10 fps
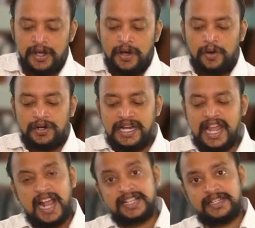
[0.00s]

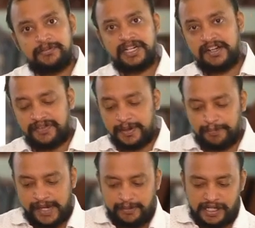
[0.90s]
wholly exempted from
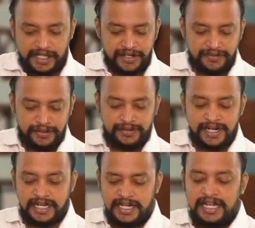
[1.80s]
payment of
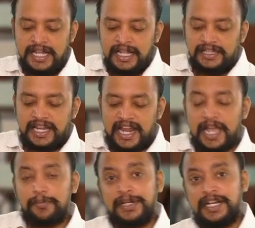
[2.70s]
duty, the
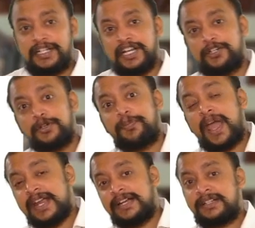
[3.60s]
liability to
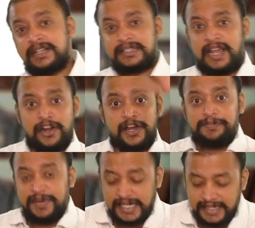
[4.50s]
pay interest
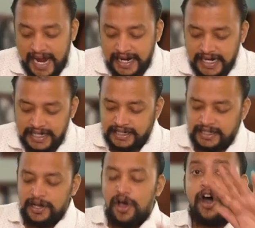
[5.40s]
cannot be saddled
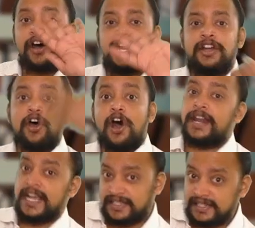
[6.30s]
on a
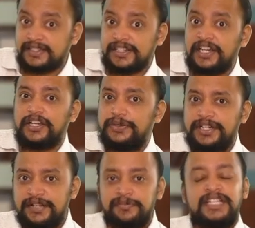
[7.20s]
non-existing
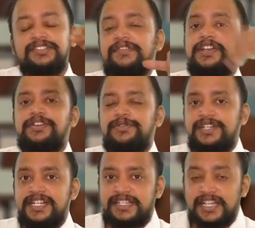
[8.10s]
duty. So when
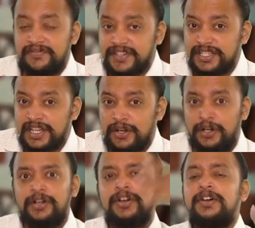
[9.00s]
duty itself is zero,
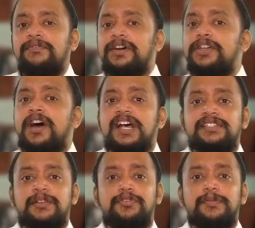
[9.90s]
why you
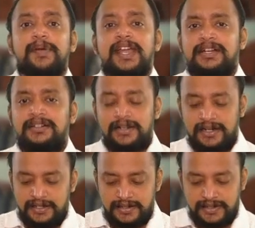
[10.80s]
ask them to pay
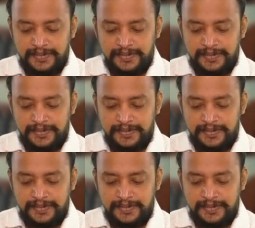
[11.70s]
interest?